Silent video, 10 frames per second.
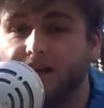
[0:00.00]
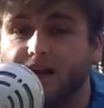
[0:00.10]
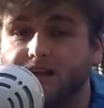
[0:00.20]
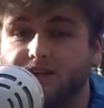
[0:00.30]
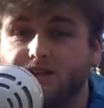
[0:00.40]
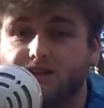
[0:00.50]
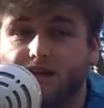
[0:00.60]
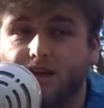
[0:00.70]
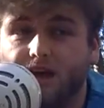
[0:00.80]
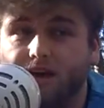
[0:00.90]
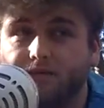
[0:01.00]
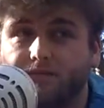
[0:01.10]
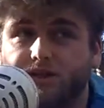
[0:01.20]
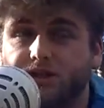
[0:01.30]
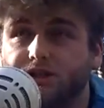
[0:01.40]
guests.
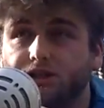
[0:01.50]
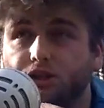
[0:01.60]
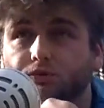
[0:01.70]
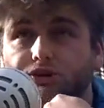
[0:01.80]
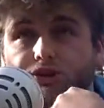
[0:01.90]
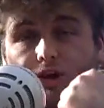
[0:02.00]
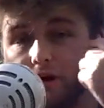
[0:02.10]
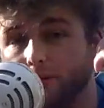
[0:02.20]
Season 2 will start